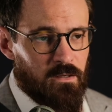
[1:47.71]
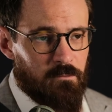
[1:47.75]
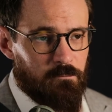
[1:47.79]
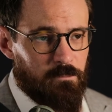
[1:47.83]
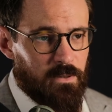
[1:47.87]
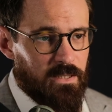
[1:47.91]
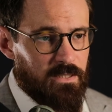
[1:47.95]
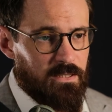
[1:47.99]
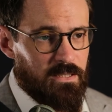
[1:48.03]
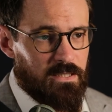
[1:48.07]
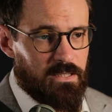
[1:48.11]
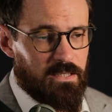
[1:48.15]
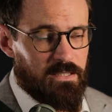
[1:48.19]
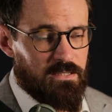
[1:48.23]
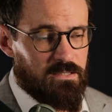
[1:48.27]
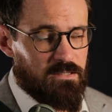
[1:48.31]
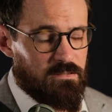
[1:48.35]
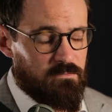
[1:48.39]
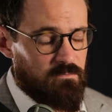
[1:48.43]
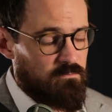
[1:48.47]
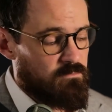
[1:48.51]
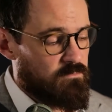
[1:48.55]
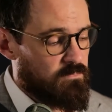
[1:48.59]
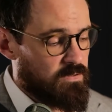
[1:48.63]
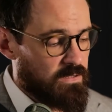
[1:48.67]
but it
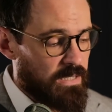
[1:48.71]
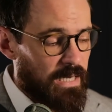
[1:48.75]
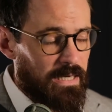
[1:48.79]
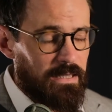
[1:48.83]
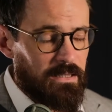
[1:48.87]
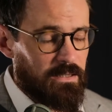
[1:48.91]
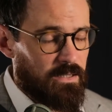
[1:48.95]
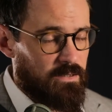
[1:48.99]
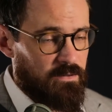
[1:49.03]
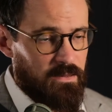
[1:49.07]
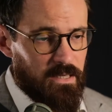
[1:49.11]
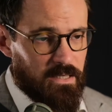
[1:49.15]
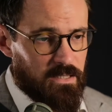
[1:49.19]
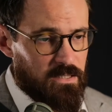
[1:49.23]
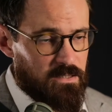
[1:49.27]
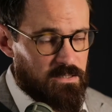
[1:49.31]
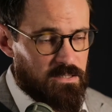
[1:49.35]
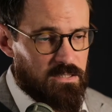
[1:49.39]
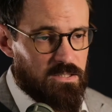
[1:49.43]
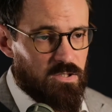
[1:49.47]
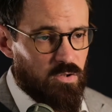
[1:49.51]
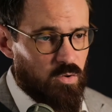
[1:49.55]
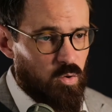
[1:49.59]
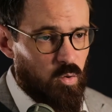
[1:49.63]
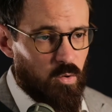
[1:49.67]
is likely that it's
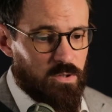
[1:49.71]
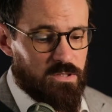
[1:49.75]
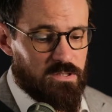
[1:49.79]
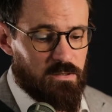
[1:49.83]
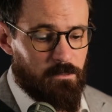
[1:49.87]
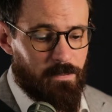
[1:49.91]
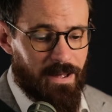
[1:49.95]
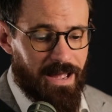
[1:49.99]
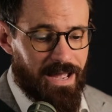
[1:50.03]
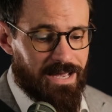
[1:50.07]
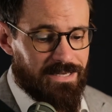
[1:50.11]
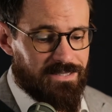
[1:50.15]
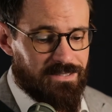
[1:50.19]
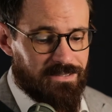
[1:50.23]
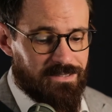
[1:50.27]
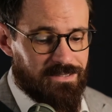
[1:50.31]
still going to pass,